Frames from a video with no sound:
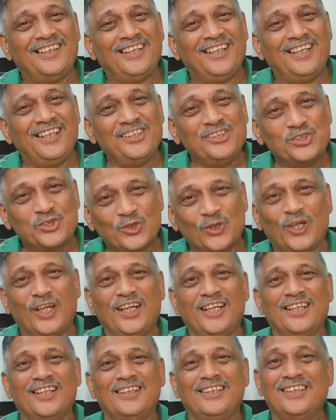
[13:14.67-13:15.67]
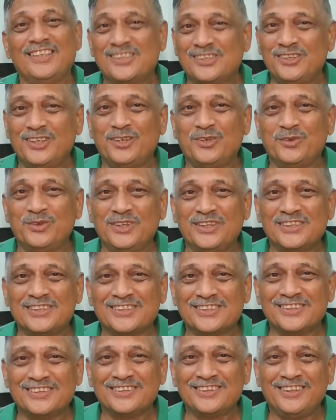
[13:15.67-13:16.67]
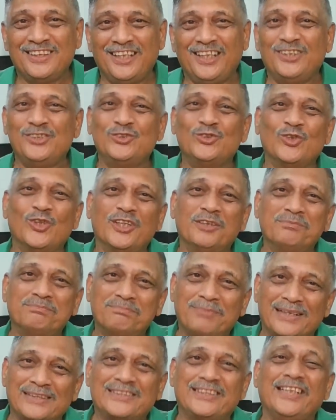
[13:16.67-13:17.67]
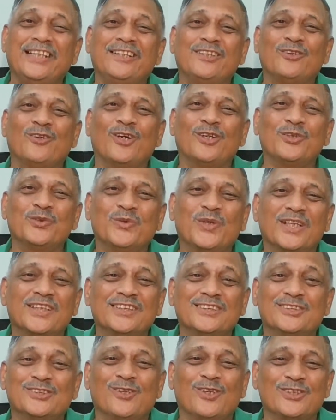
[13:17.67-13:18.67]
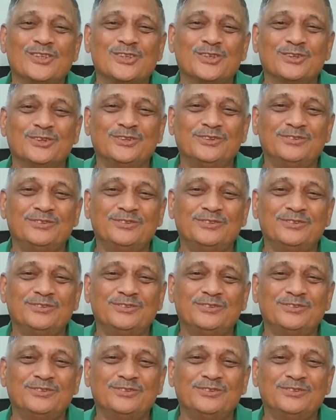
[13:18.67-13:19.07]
Enjoy listening to this, enjoy passing it on to others also.